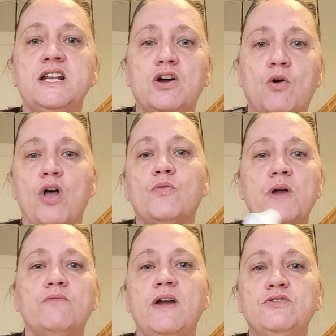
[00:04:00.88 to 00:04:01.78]
and go all the way
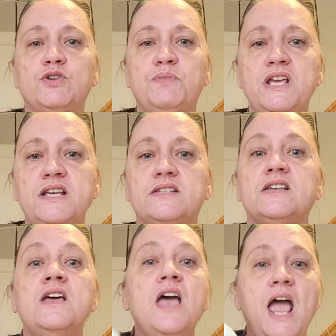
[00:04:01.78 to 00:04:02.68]
around your piece,
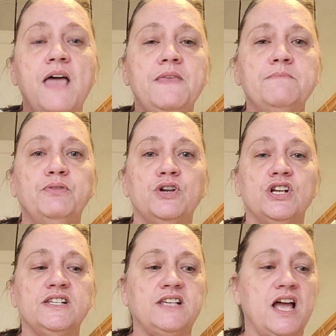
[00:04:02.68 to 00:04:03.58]
and then put it
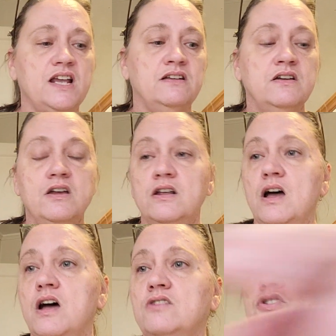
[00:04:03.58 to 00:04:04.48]
aside
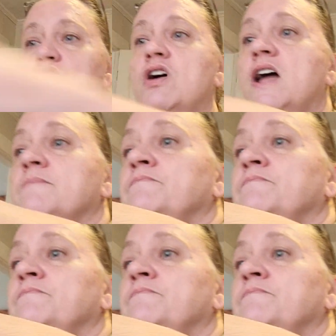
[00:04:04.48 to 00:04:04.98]
to dry.